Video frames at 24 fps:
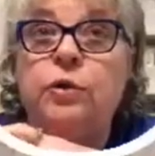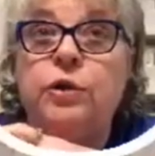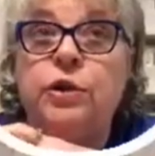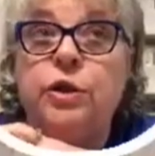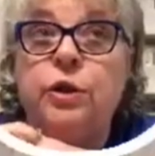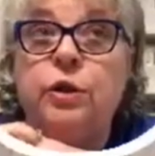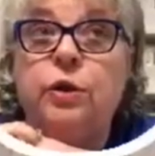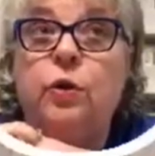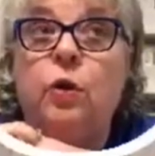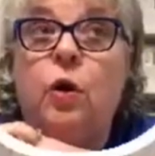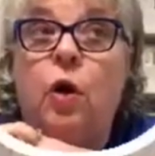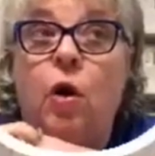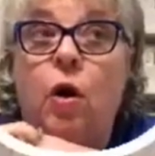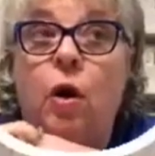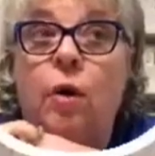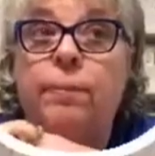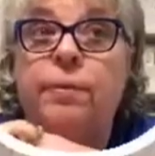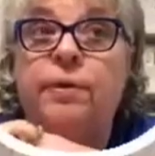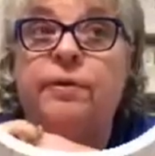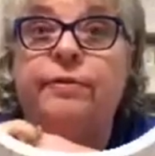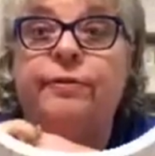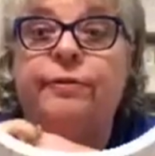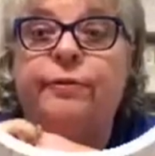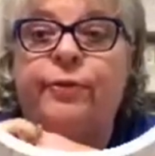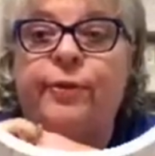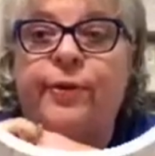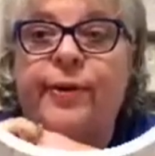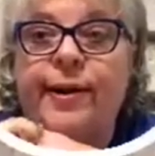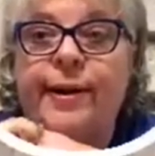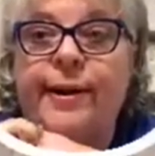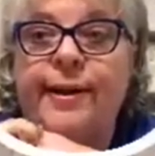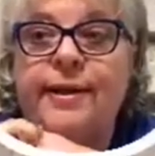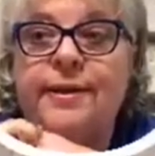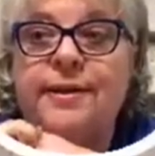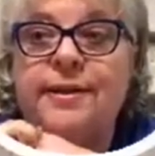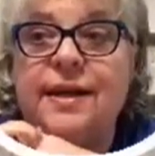to Harbor
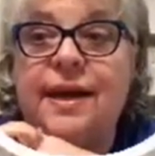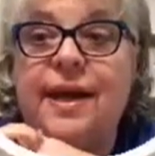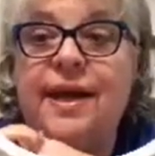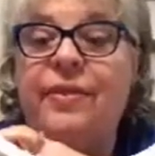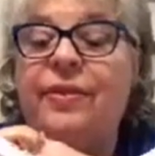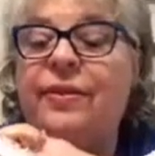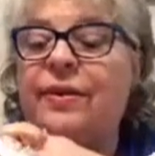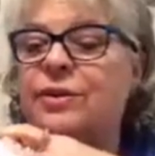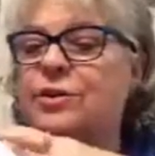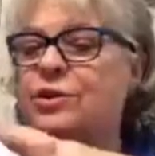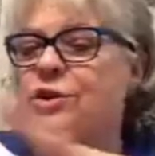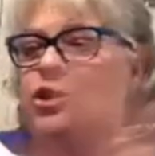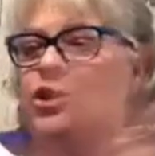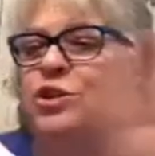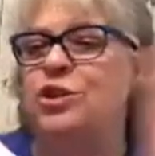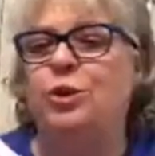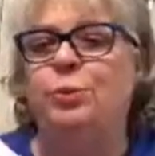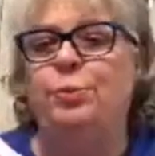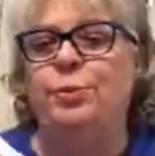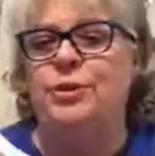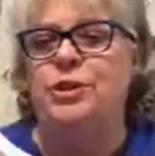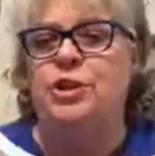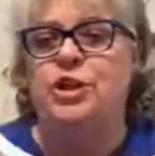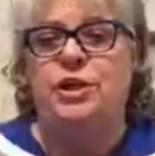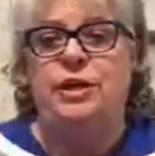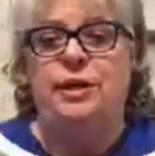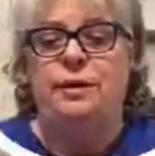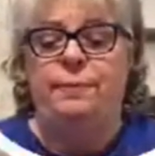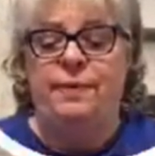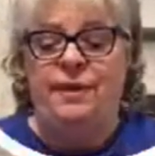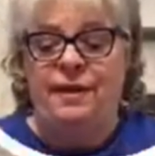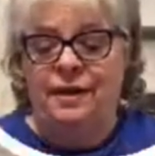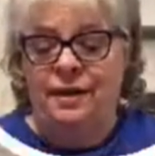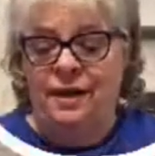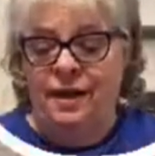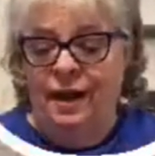Freight, and they're super cheap.
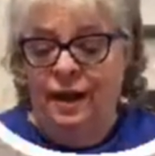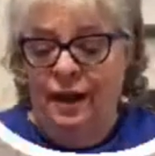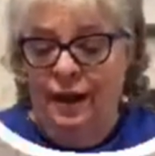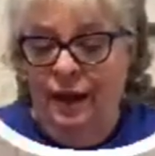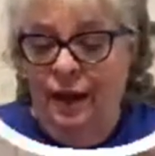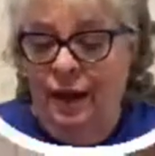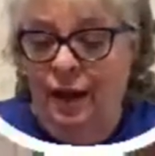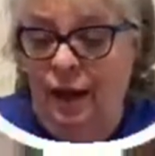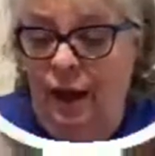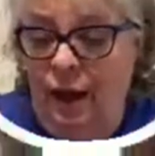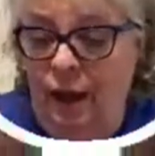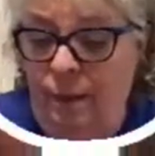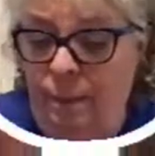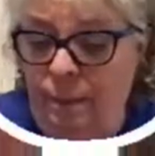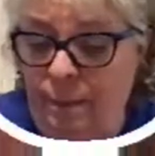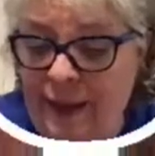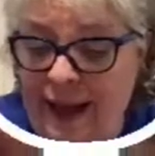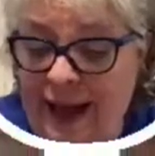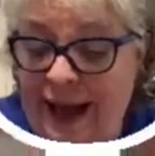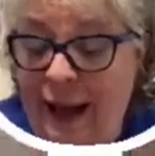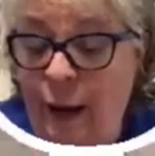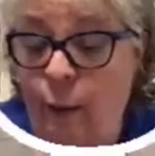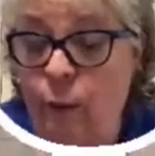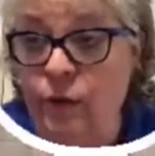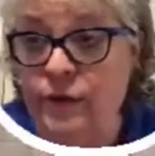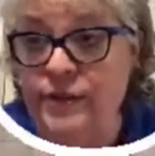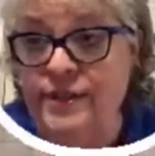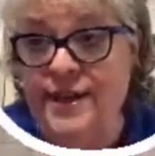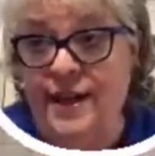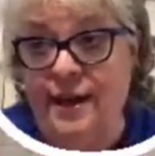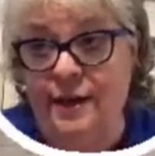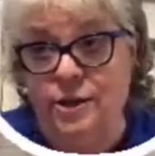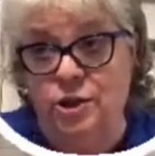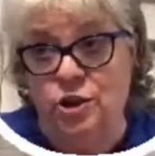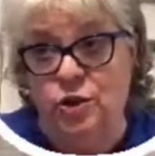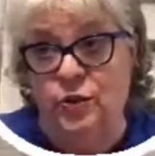I will
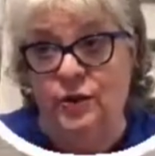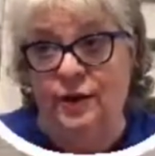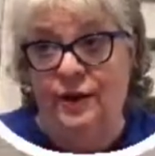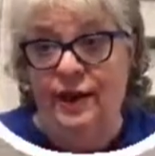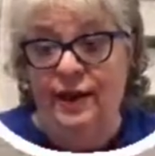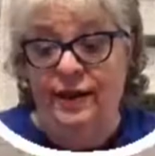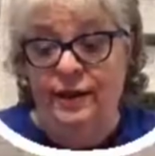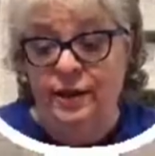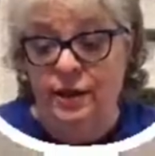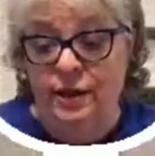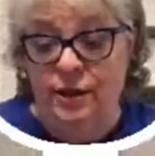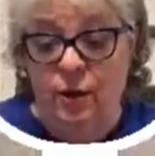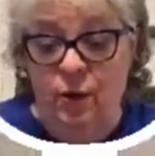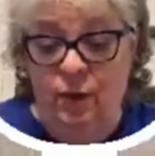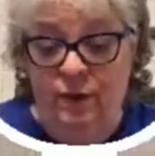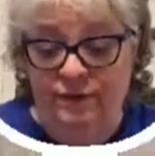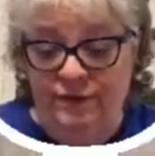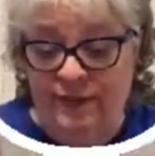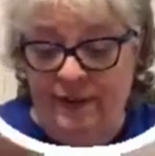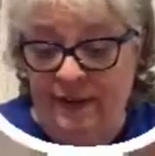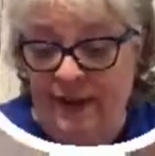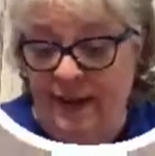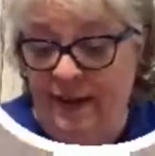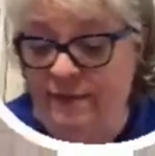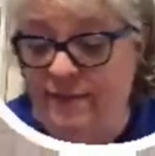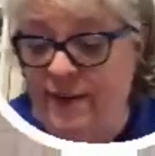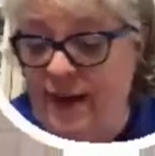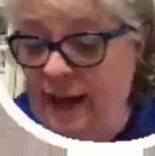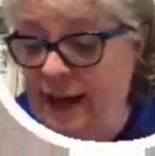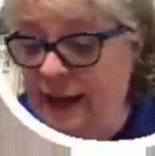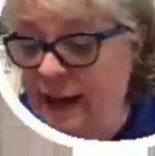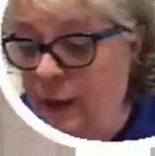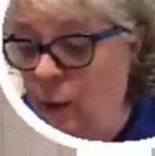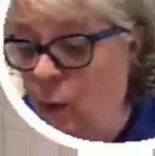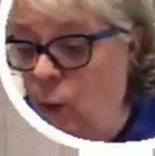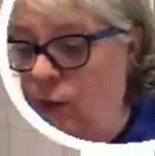text you and let you know if I can
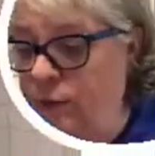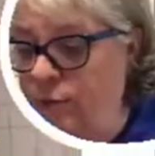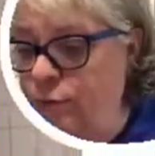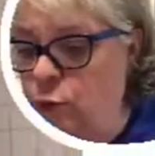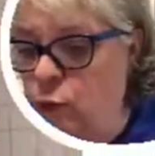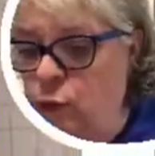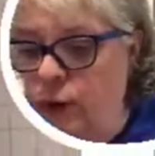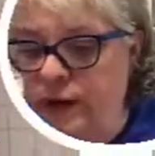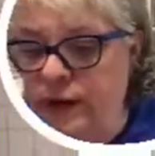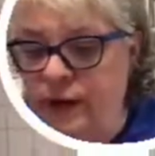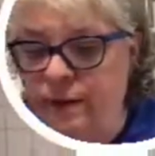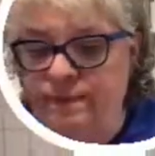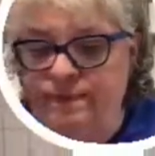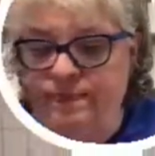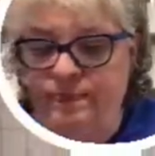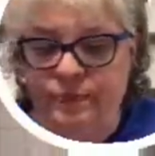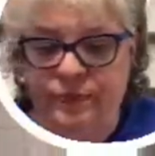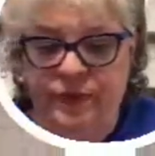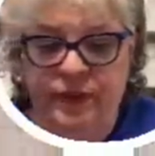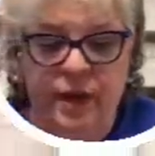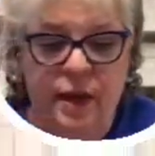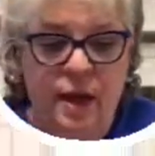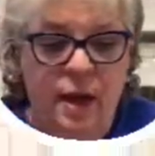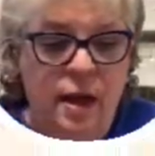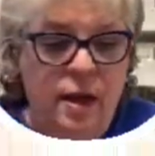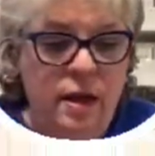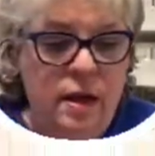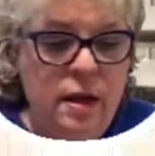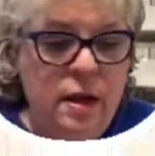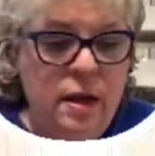get one for you, okay?